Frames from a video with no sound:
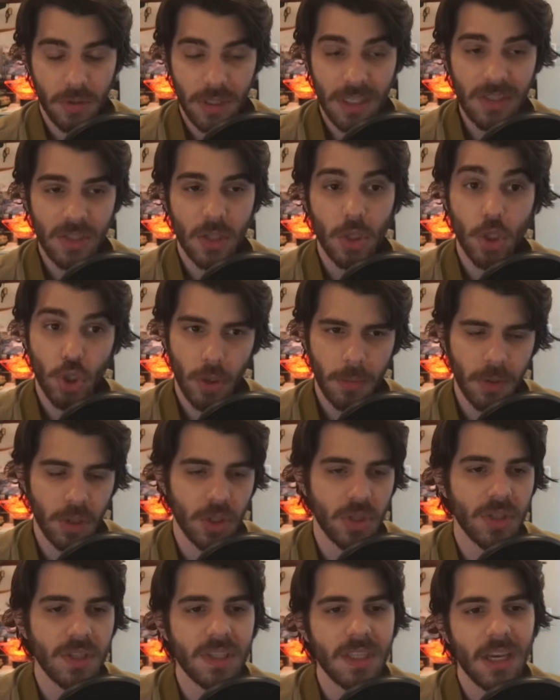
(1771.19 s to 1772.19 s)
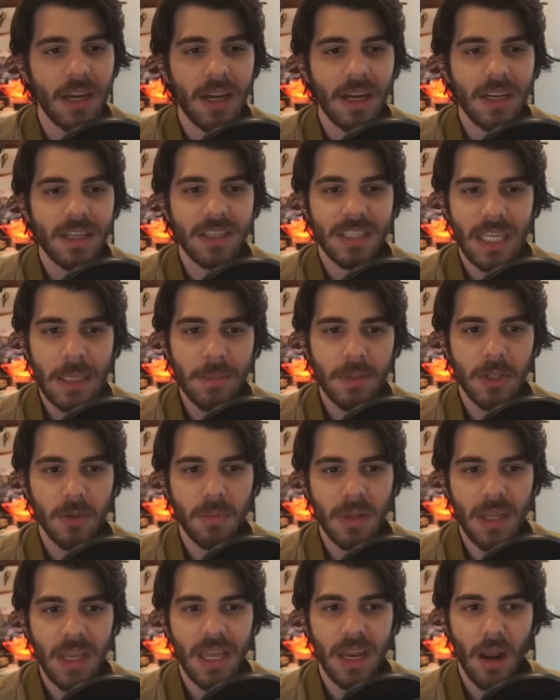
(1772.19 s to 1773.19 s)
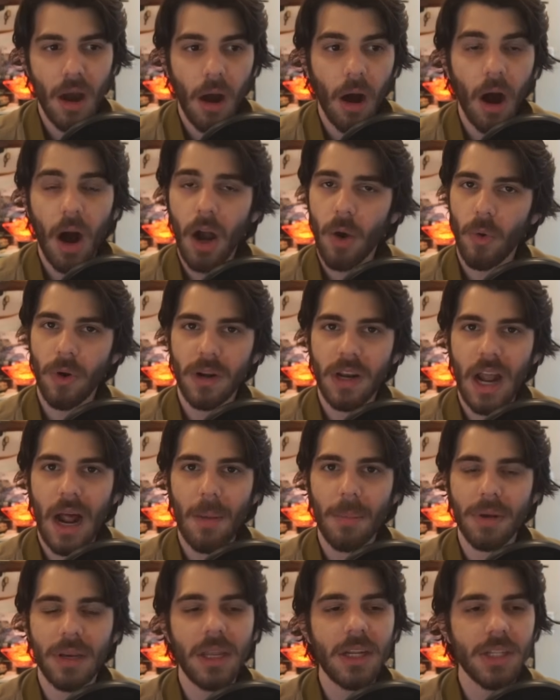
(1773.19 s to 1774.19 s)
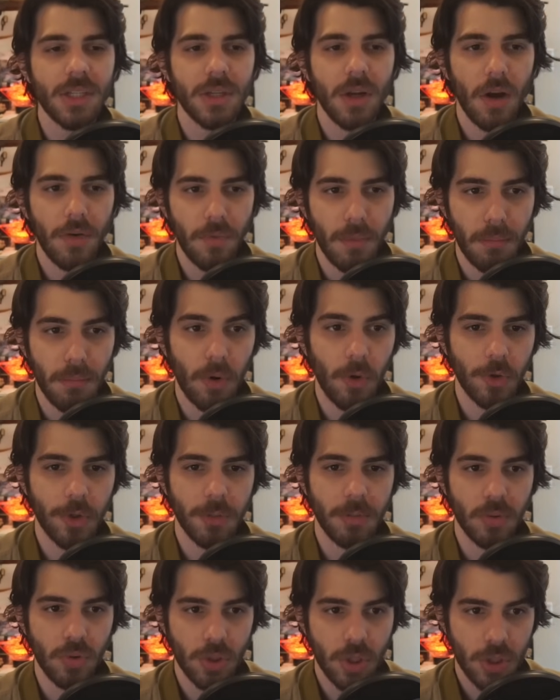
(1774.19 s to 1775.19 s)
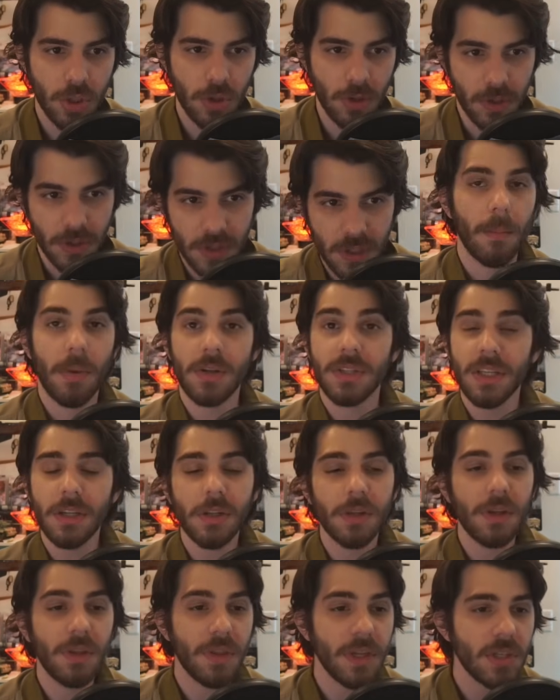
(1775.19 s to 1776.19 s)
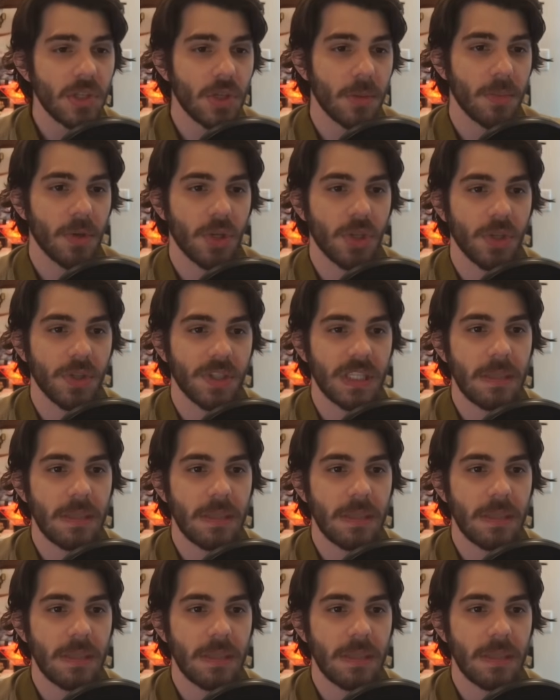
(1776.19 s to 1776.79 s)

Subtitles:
this Sturmgeschütz seems to be an awkward combination of multiple Stugs. Particularly this Sturmgeschütz